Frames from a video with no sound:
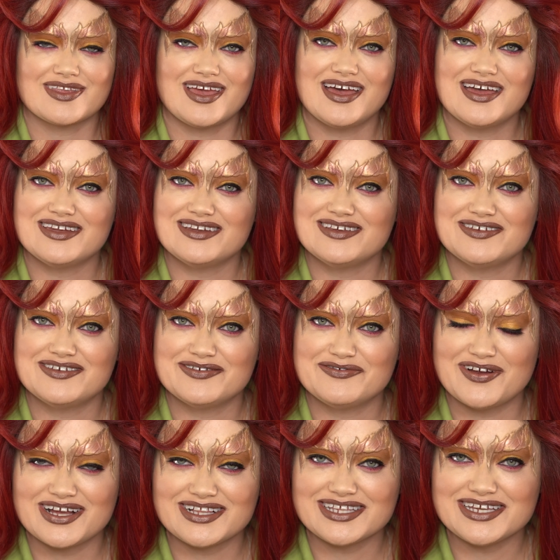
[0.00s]
And
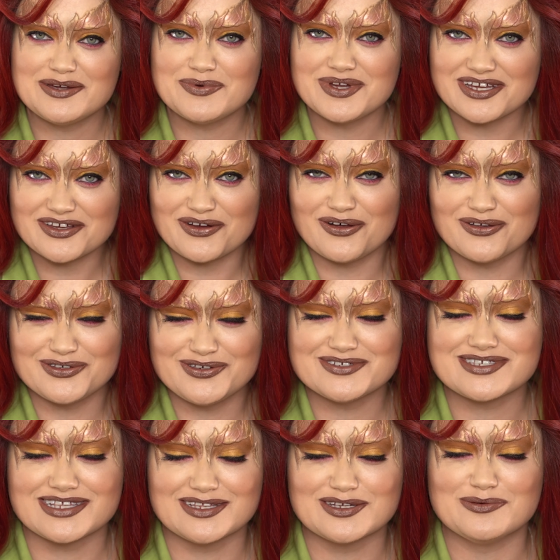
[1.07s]
frankly, we could all
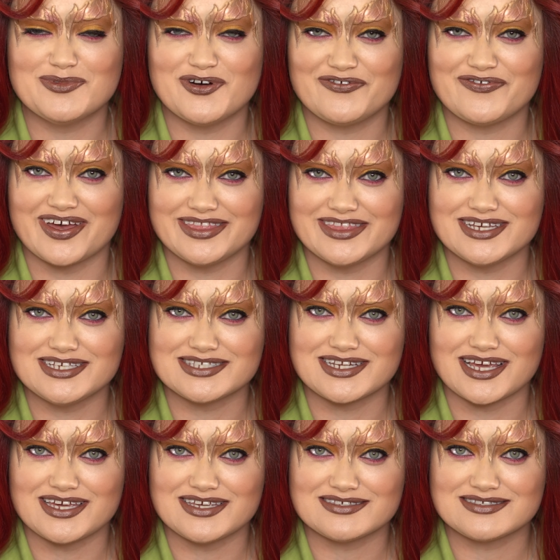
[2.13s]
use a little more fun these
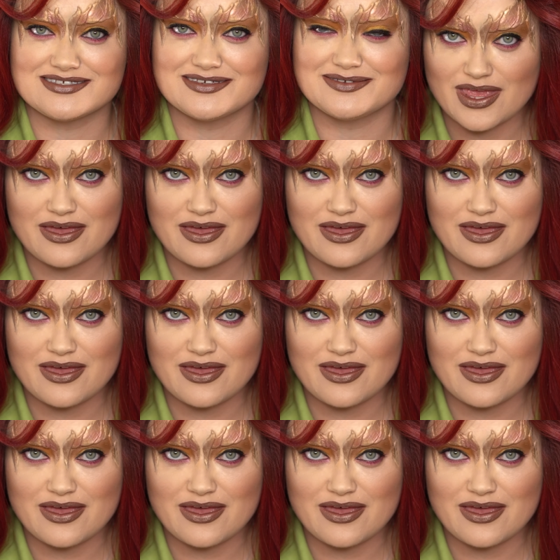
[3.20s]
days.